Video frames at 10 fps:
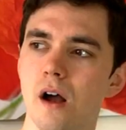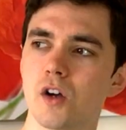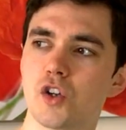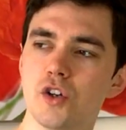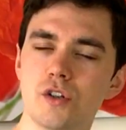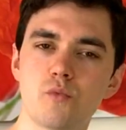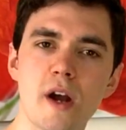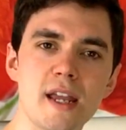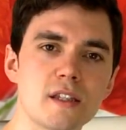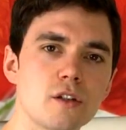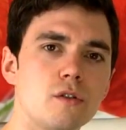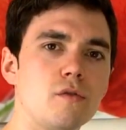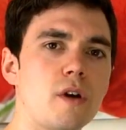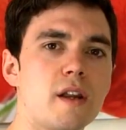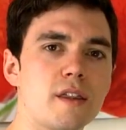a good way
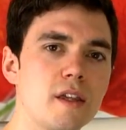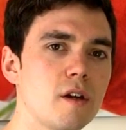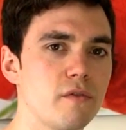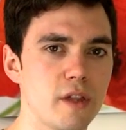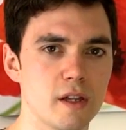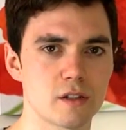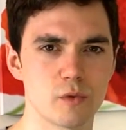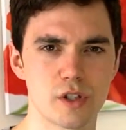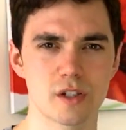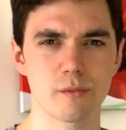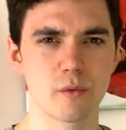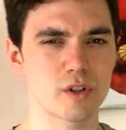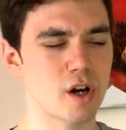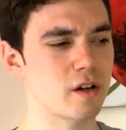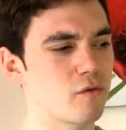to kind of think of this, which is something
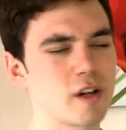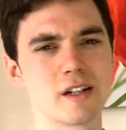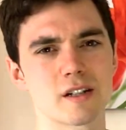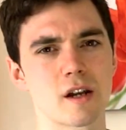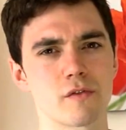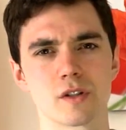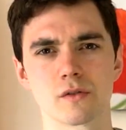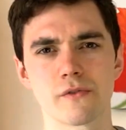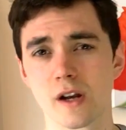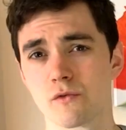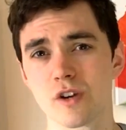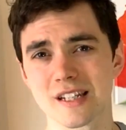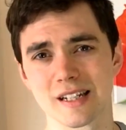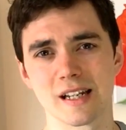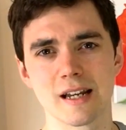which I didn't really discover till fairly
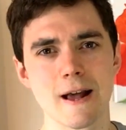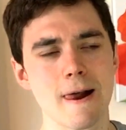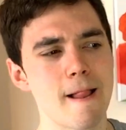recently,